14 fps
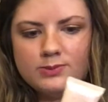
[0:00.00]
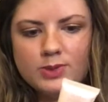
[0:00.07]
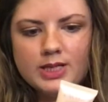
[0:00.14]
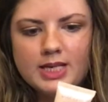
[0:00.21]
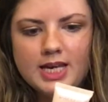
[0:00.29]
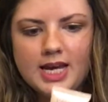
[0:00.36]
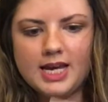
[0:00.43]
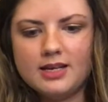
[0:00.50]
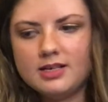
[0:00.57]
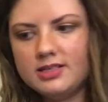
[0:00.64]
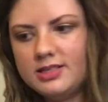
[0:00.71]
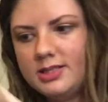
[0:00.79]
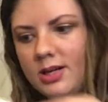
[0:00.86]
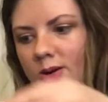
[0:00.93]
one yet,
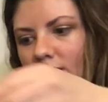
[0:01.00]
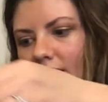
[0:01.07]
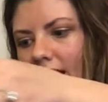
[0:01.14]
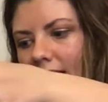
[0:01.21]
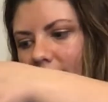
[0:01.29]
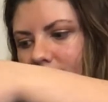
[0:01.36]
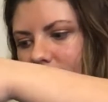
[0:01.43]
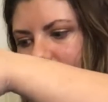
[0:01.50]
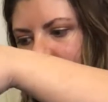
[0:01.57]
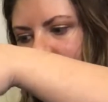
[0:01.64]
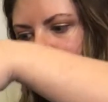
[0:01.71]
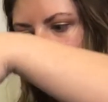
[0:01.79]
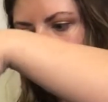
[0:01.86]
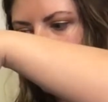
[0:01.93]
so I'm just
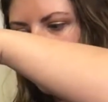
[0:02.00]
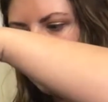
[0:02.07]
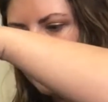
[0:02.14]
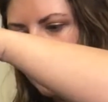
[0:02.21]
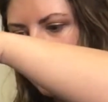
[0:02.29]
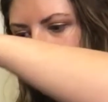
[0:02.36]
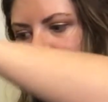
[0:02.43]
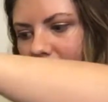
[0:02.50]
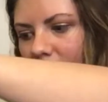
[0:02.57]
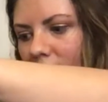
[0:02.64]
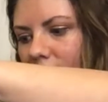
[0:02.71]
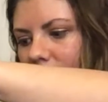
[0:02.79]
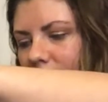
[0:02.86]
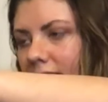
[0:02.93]
going to keep that in there
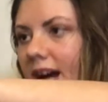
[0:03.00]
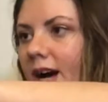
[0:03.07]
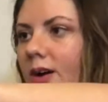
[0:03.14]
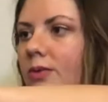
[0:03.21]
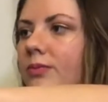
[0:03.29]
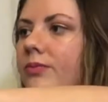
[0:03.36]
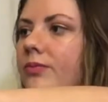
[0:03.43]
for now.